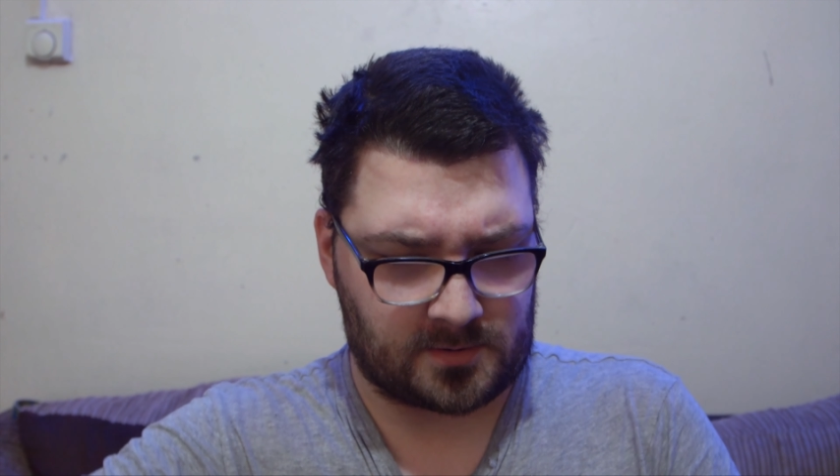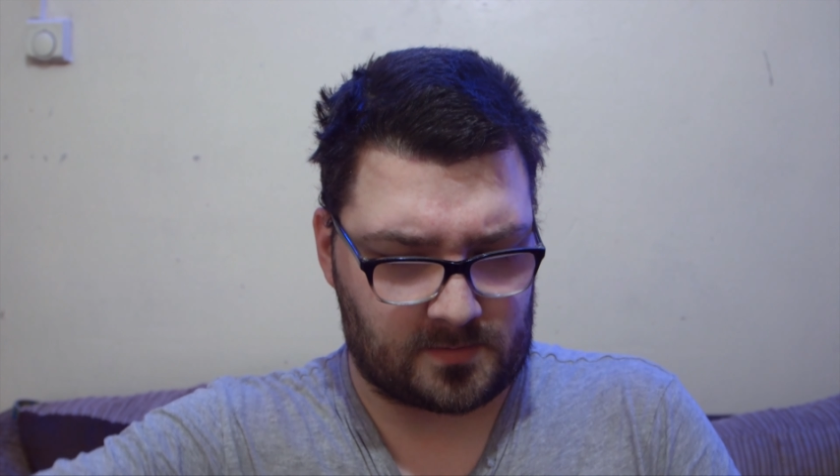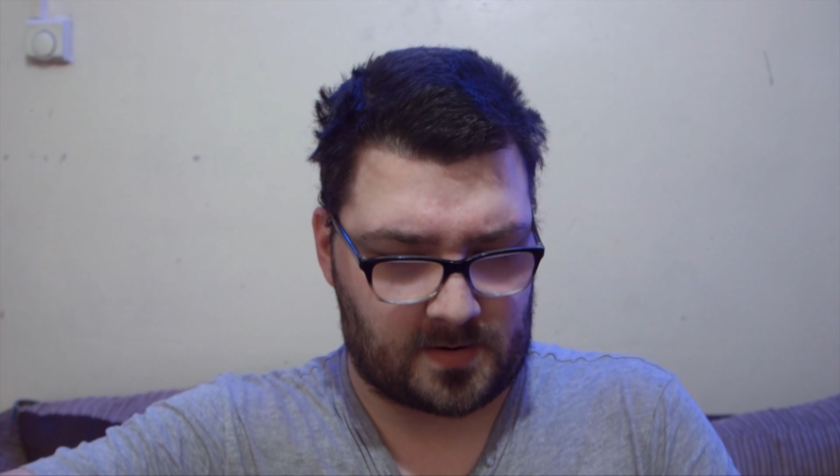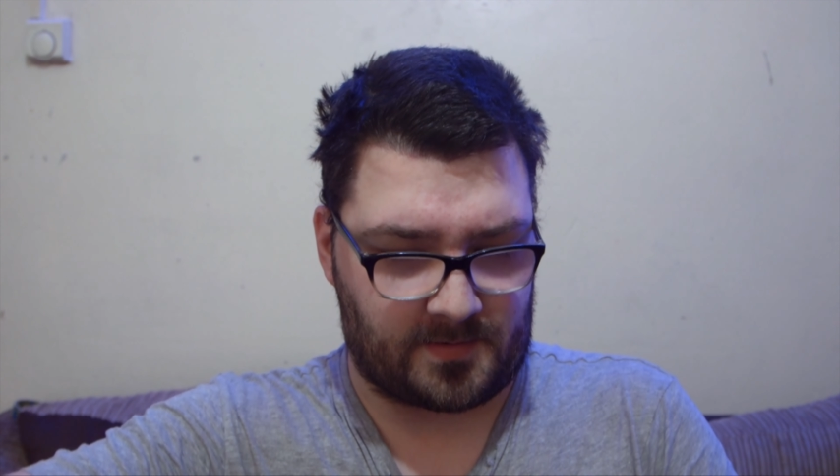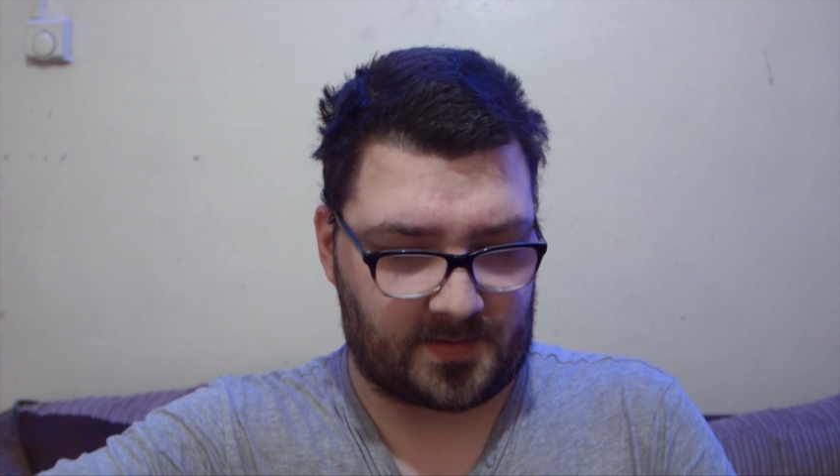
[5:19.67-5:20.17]

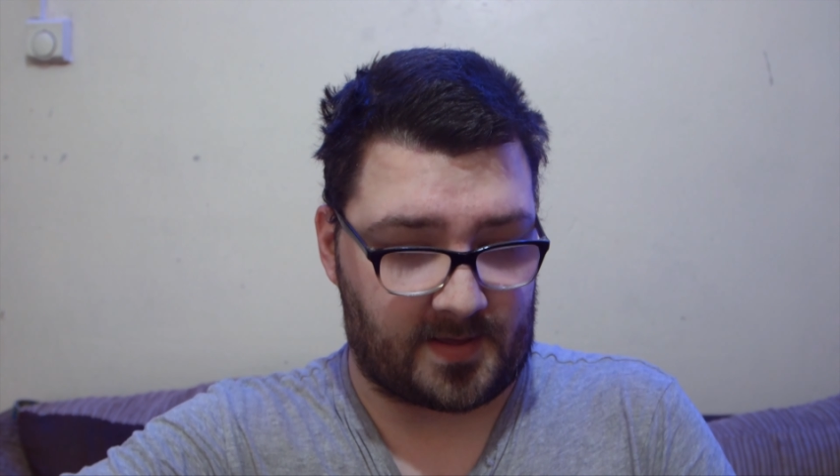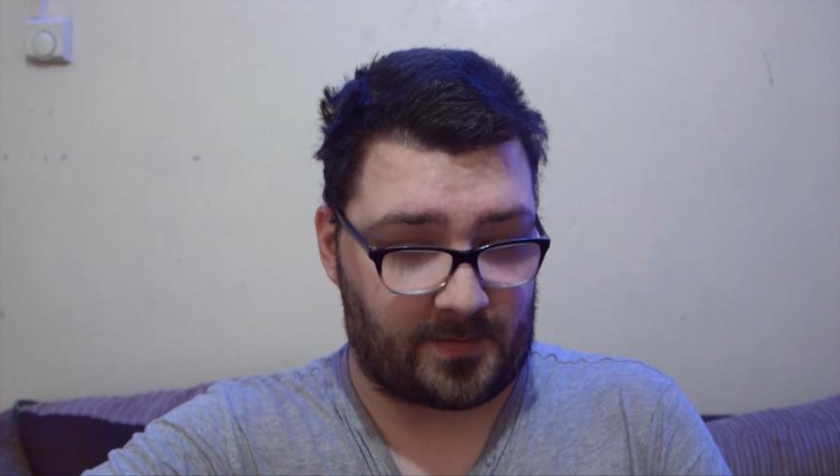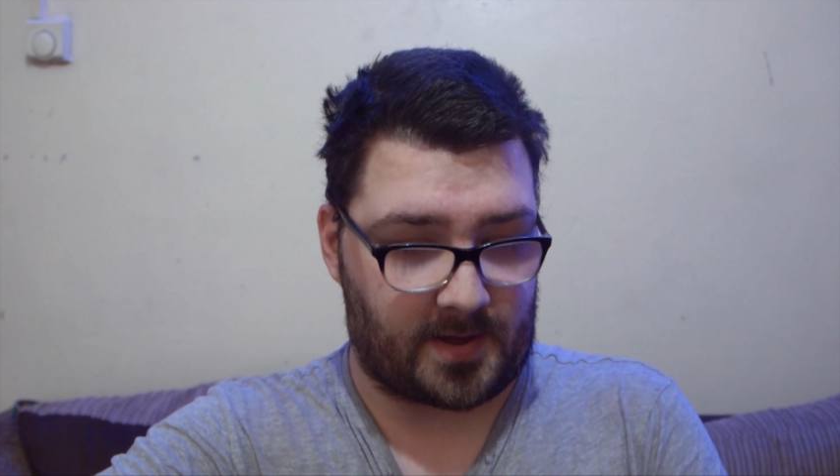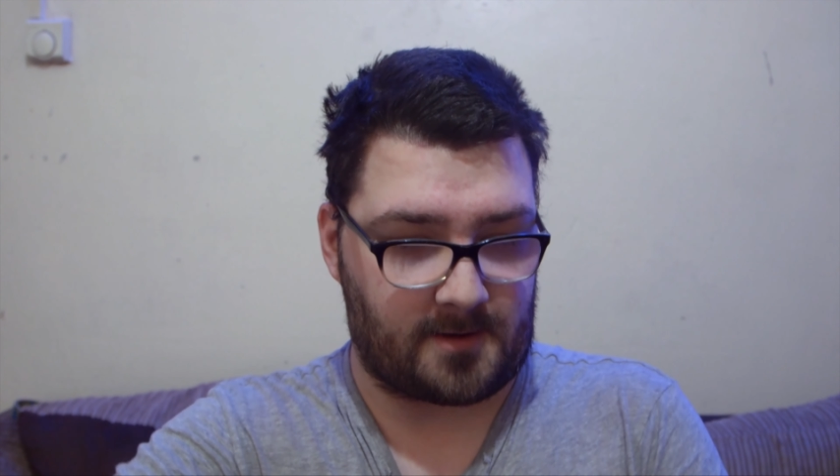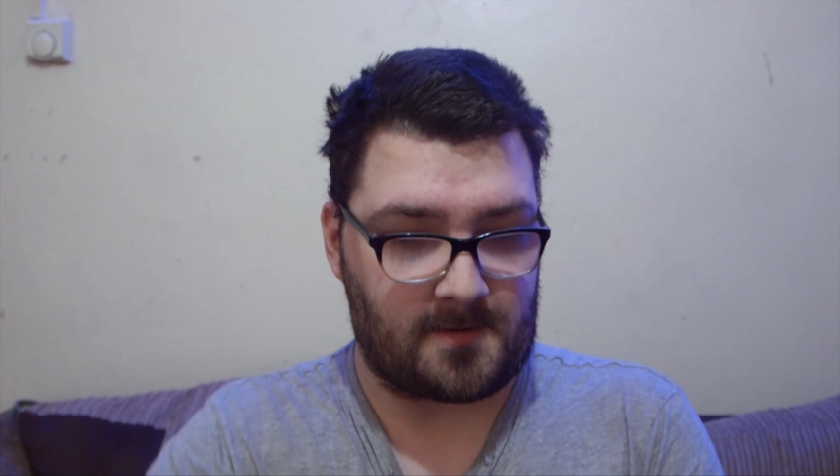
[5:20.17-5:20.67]
Where is it? There
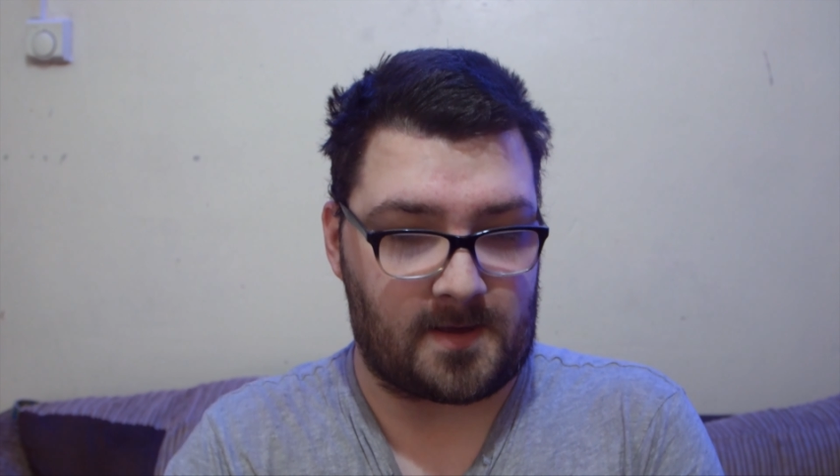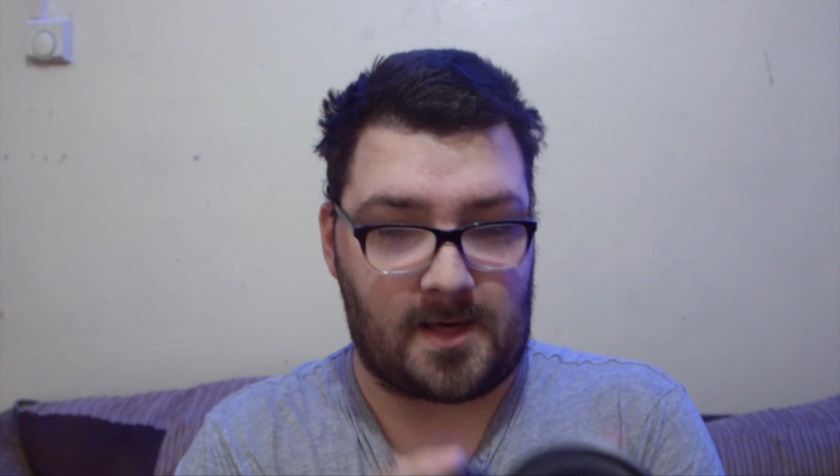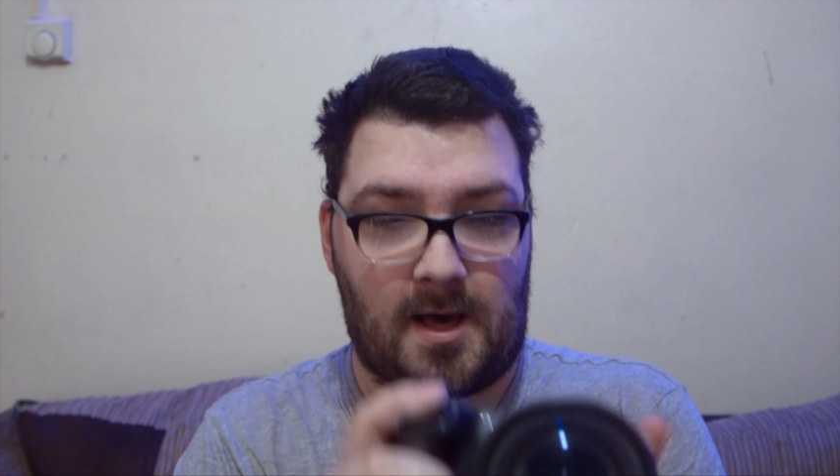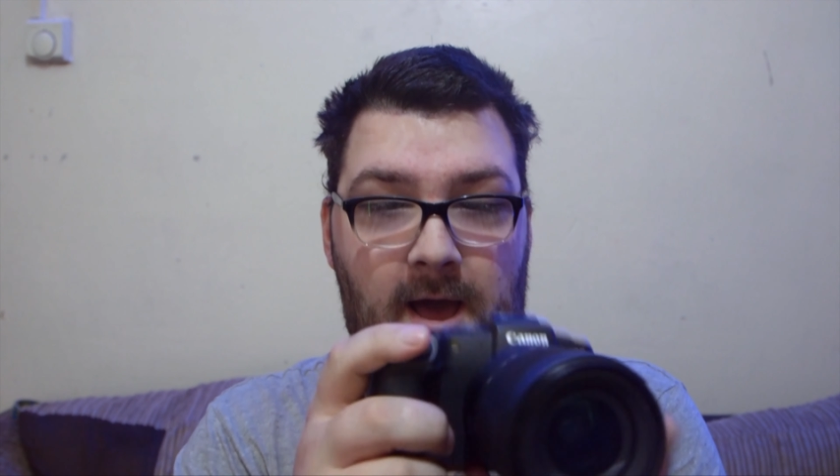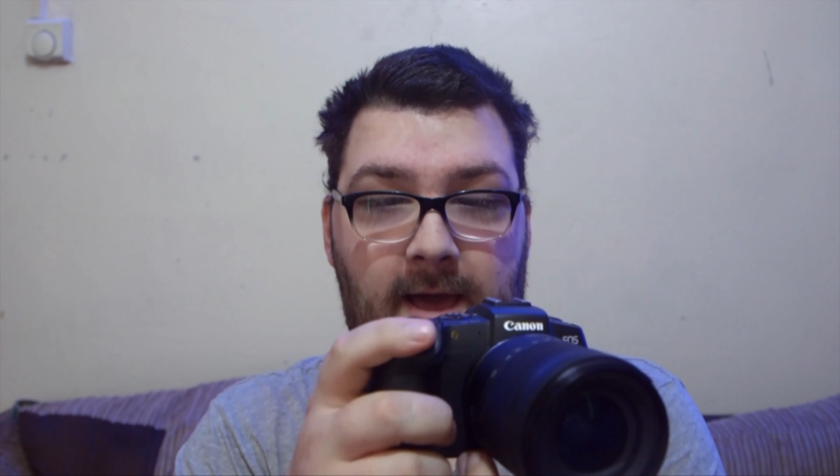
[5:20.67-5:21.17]
we go.
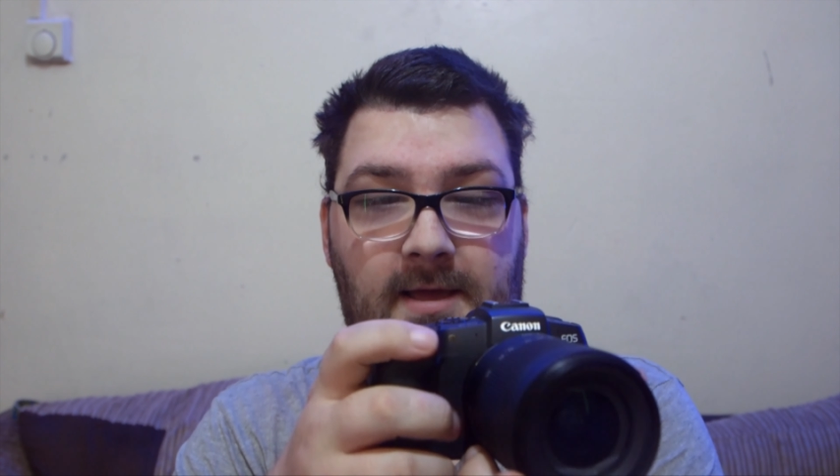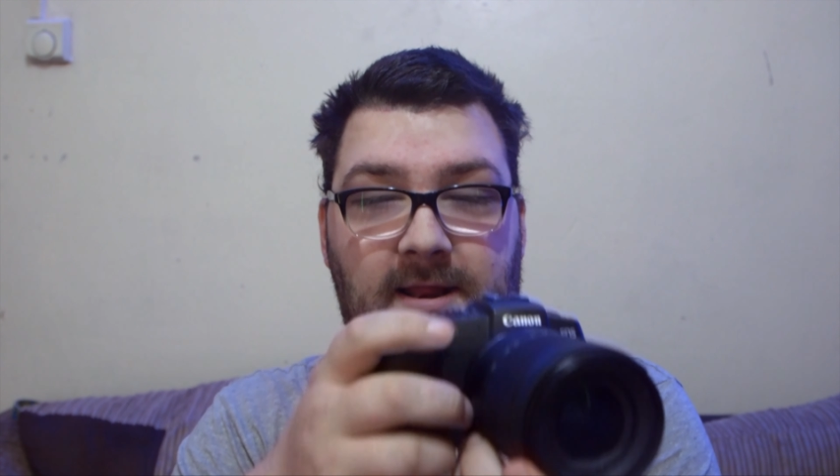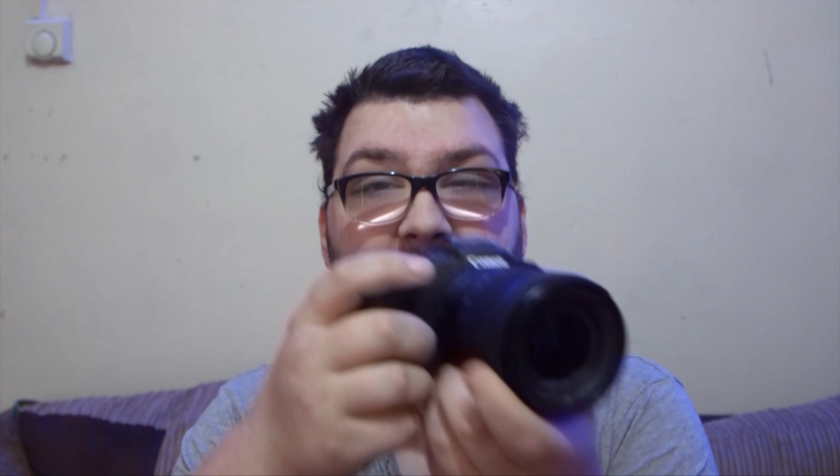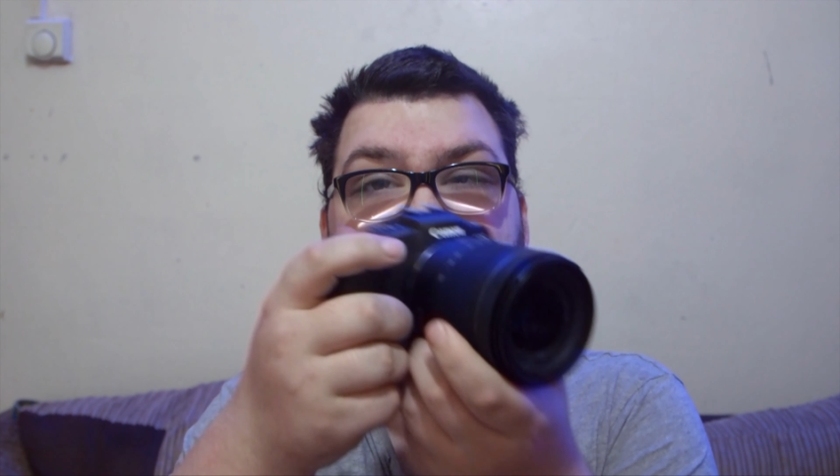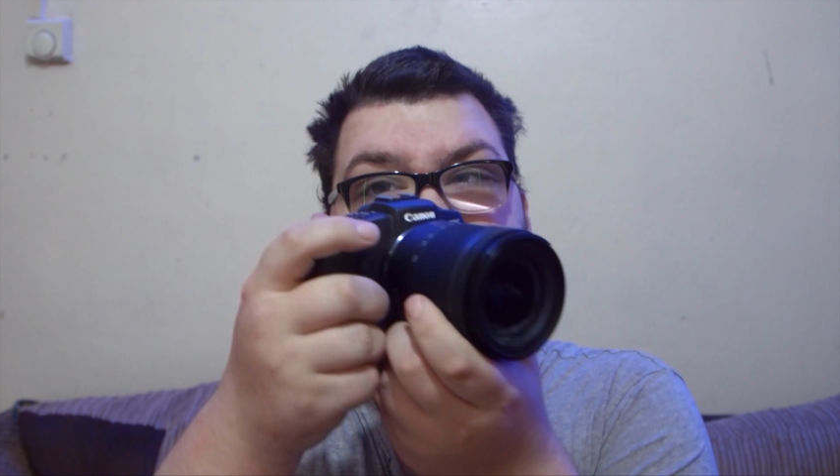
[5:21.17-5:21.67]
I could
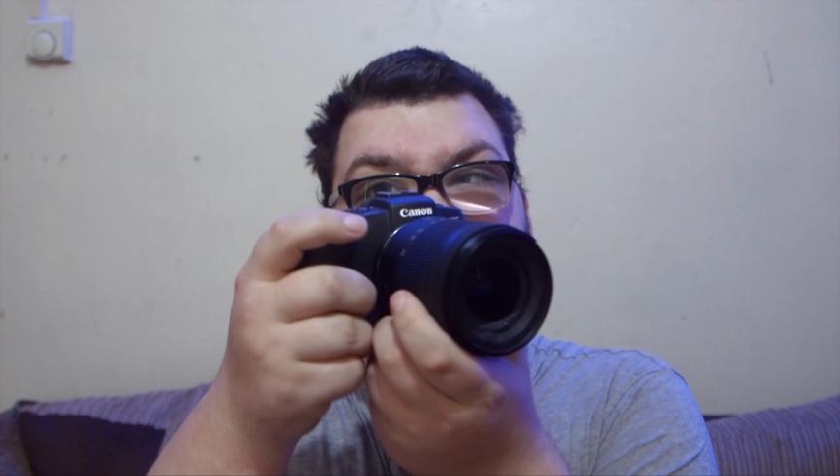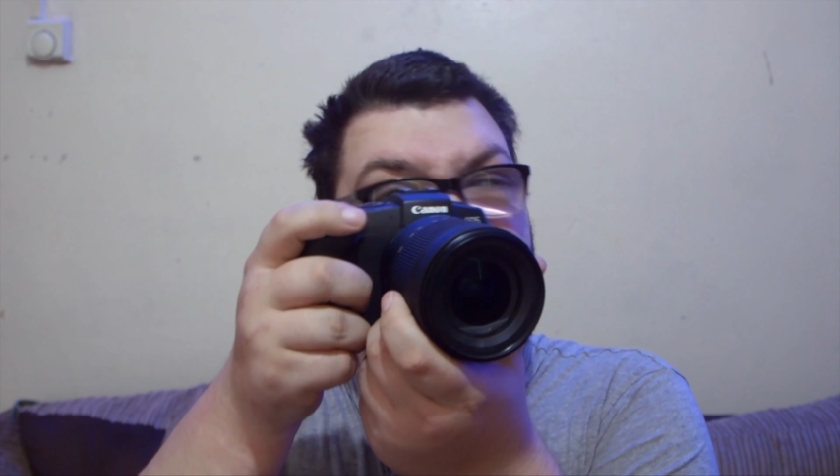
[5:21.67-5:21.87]
have